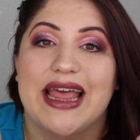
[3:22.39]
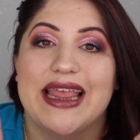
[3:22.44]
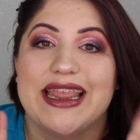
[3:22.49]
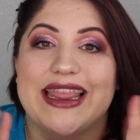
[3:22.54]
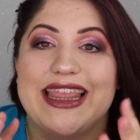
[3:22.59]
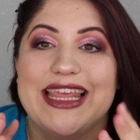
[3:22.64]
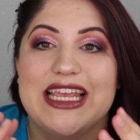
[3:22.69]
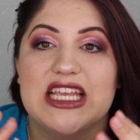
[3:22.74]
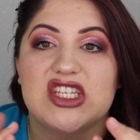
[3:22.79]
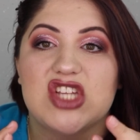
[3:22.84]

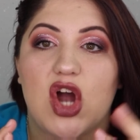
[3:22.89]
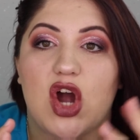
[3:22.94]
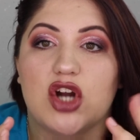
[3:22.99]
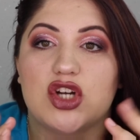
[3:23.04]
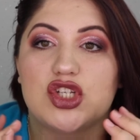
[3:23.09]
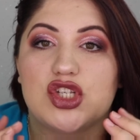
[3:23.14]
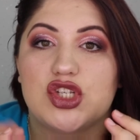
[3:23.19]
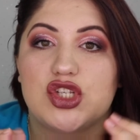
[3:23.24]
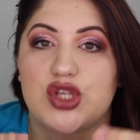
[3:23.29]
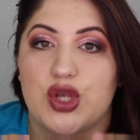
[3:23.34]
these
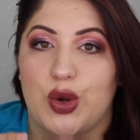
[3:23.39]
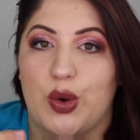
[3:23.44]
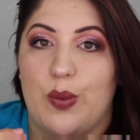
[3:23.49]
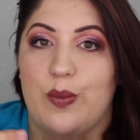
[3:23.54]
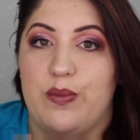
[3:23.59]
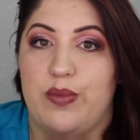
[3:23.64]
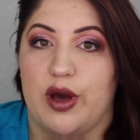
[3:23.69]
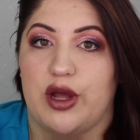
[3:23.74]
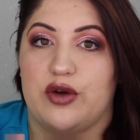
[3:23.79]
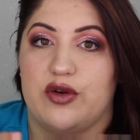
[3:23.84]
are so
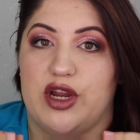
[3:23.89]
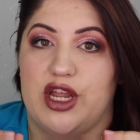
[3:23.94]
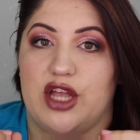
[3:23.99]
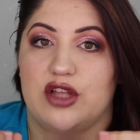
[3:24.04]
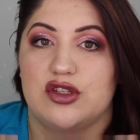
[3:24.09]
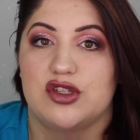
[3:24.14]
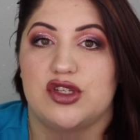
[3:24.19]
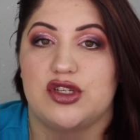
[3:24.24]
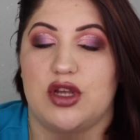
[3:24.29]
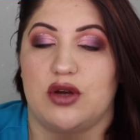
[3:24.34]
buttery
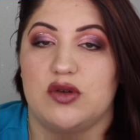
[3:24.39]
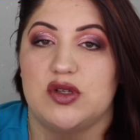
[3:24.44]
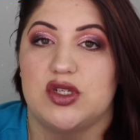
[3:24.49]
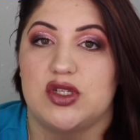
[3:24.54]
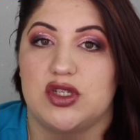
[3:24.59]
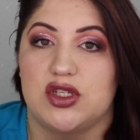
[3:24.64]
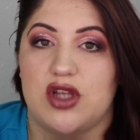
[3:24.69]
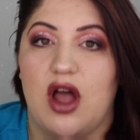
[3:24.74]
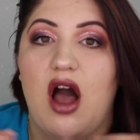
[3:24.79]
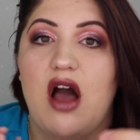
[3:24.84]
and so
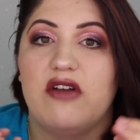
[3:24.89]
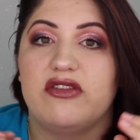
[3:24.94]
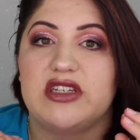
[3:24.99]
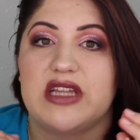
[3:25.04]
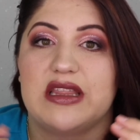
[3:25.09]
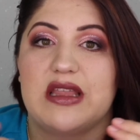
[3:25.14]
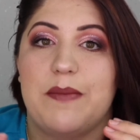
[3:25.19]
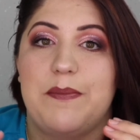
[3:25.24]
soft.